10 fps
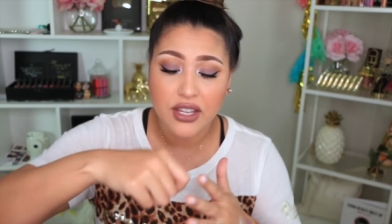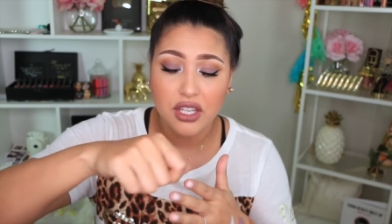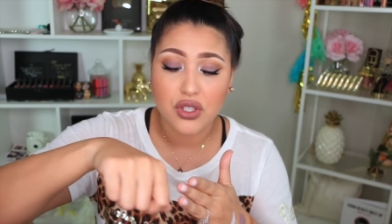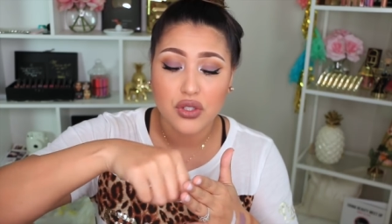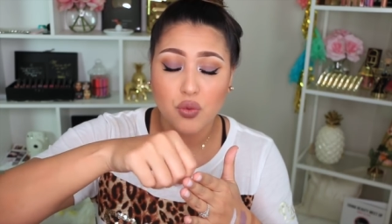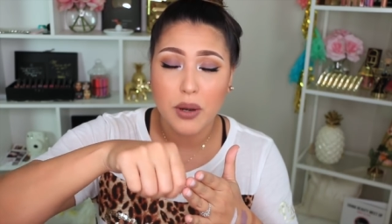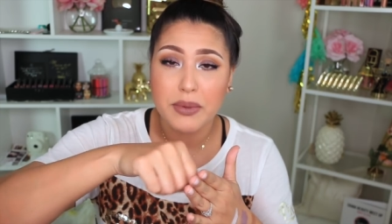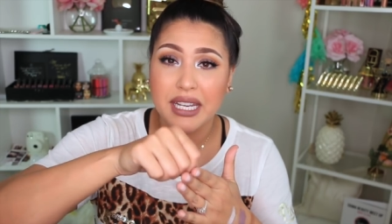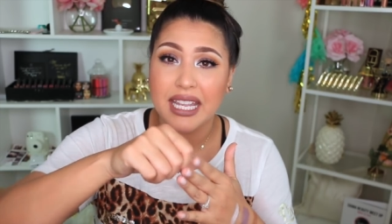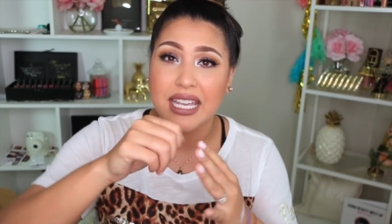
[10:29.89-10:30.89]
that you just
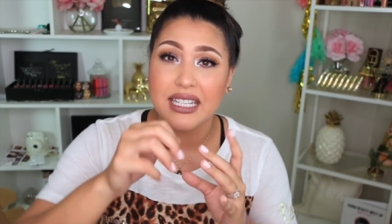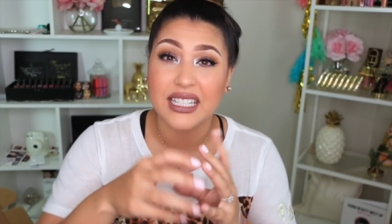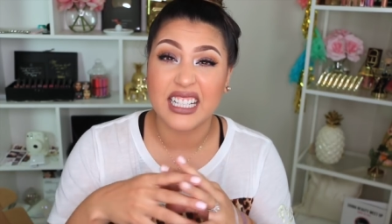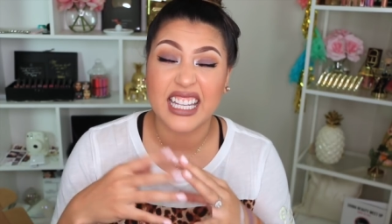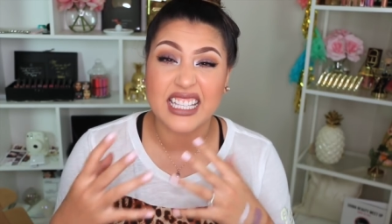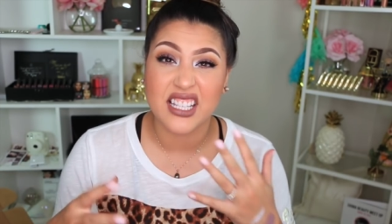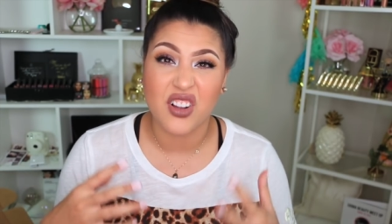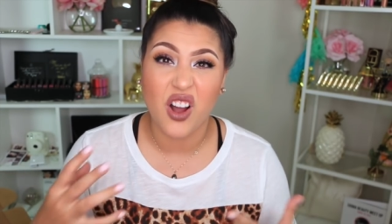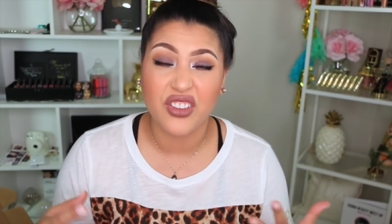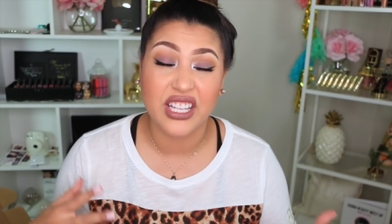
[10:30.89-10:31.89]
rub it in and it gets
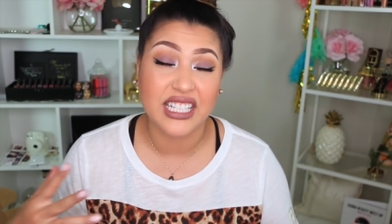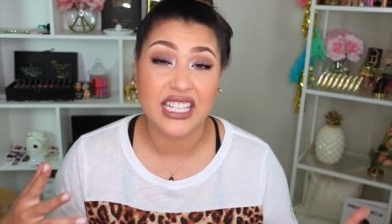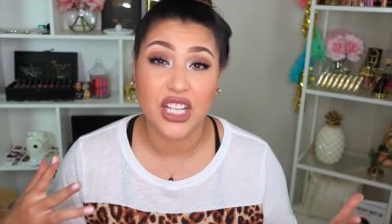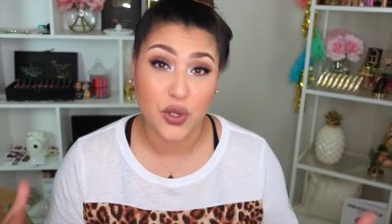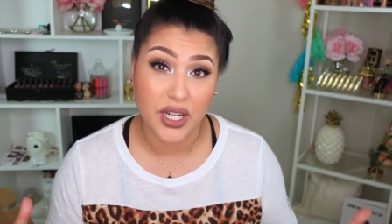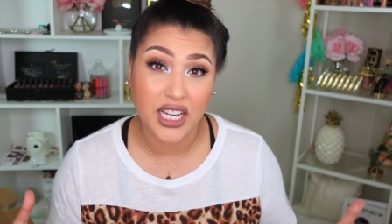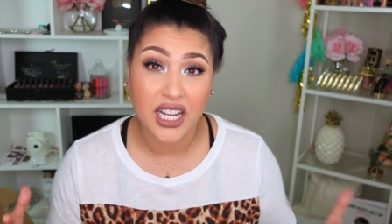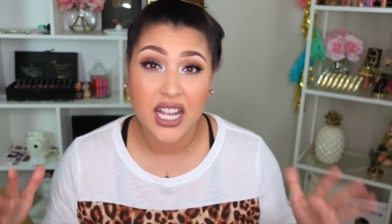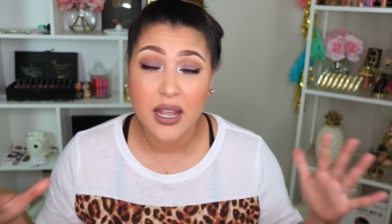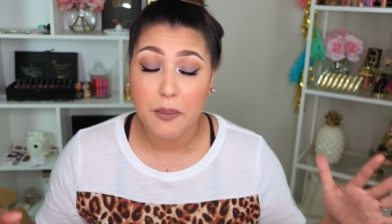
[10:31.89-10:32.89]
out all that nitty gritty.